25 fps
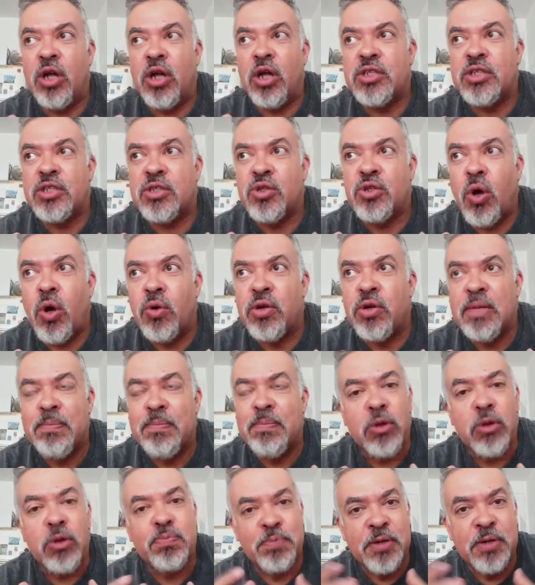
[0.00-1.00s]
talking about
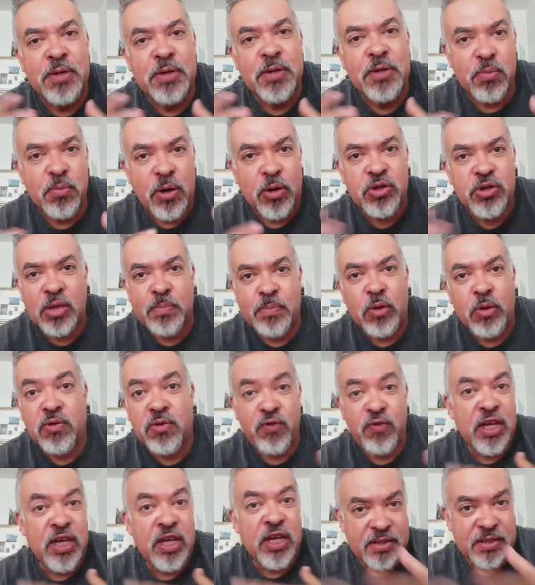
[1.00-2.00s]
people, but about
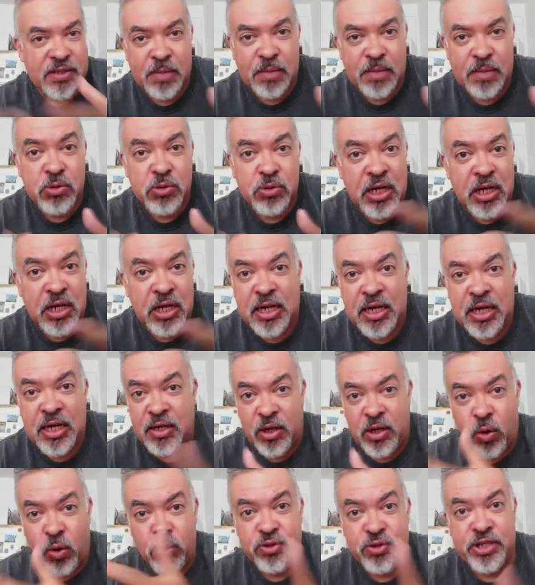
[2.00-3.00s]
things, about a, a whole
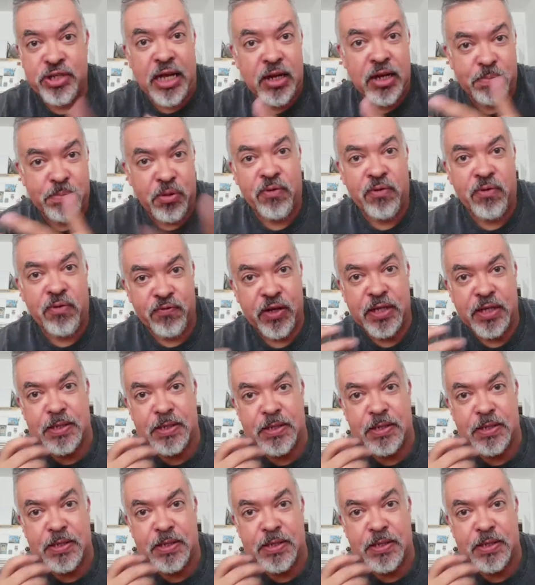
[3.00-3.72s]
setup of things.